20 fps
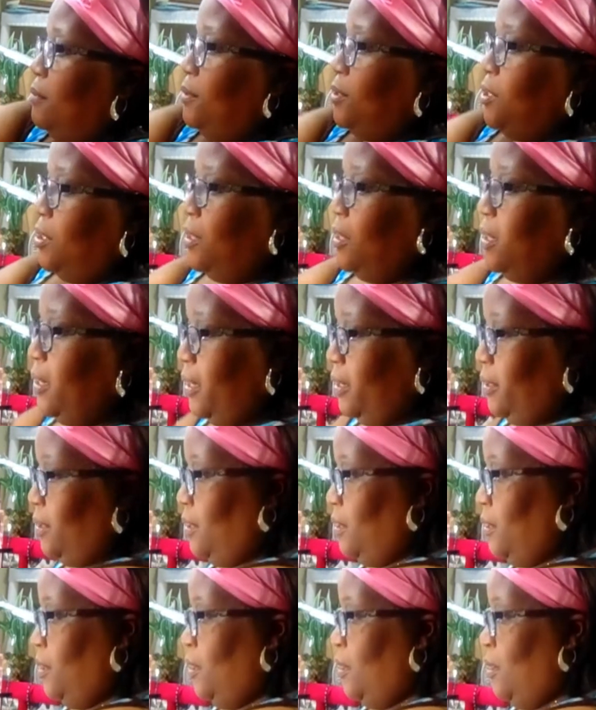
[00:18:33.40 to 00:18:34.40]
me turn it like
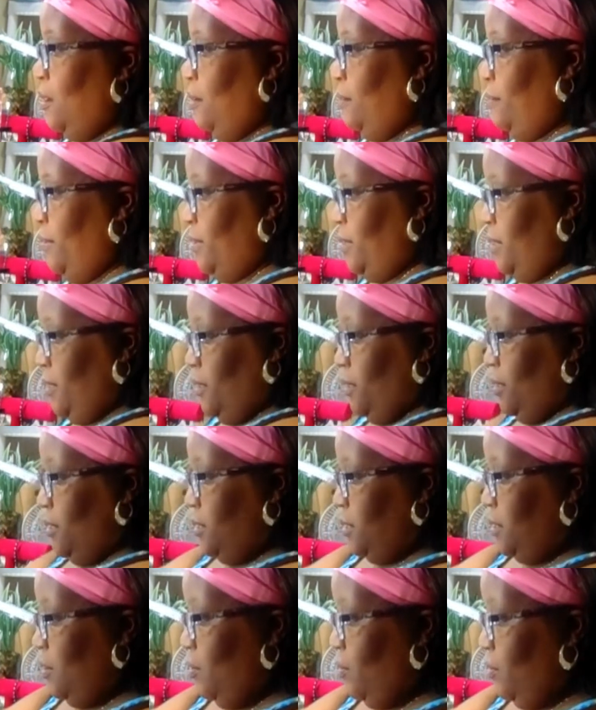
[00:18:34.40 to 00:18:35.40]
that. But then
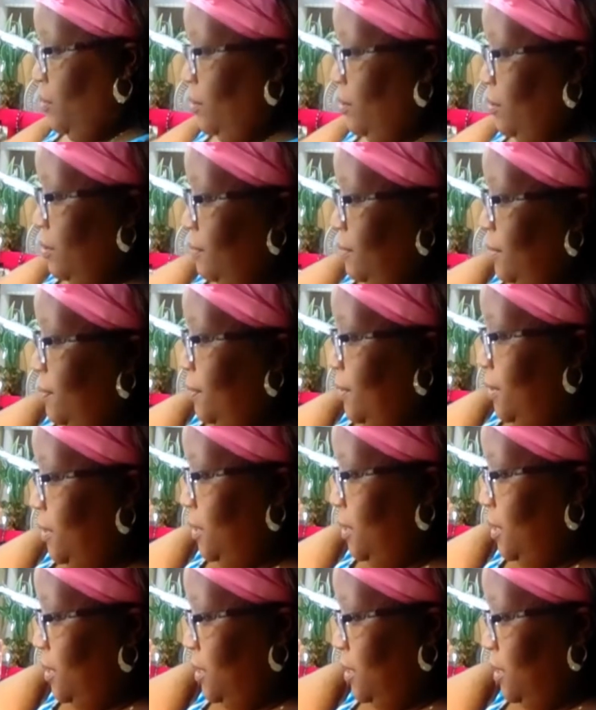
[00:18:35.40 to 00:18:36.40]
just go, let me
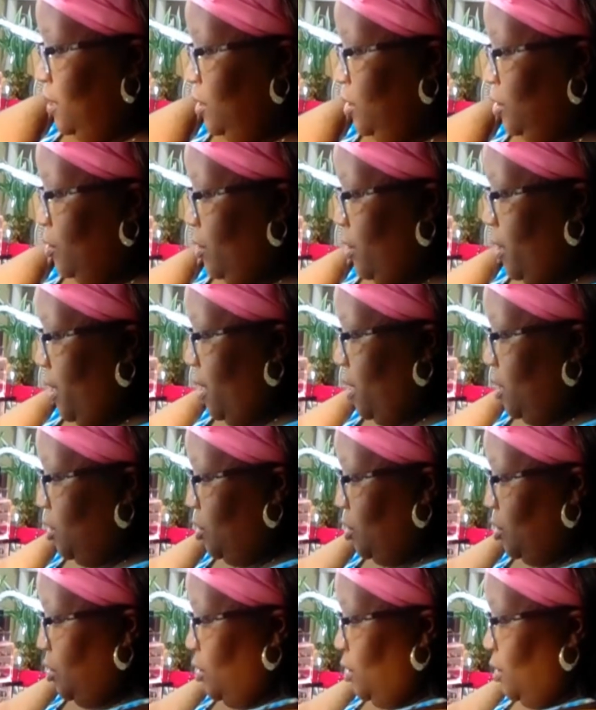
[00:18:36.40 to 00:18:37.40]
put this in the
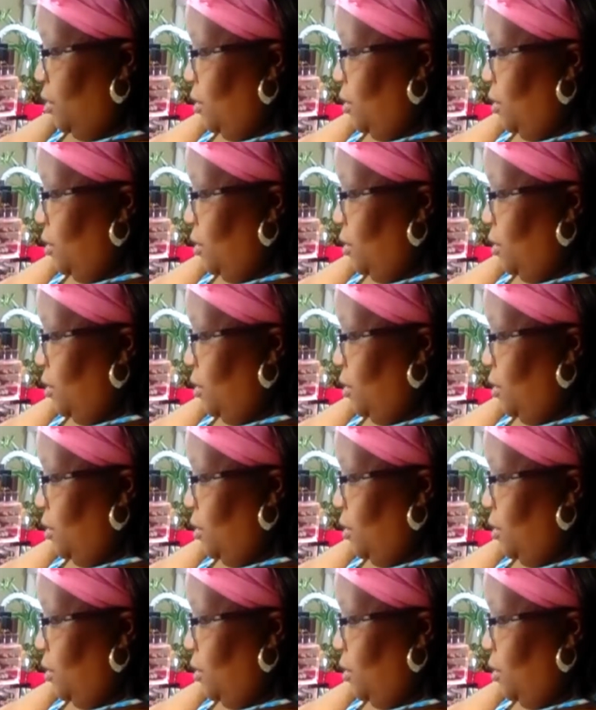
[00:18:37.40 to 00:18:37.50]
trash.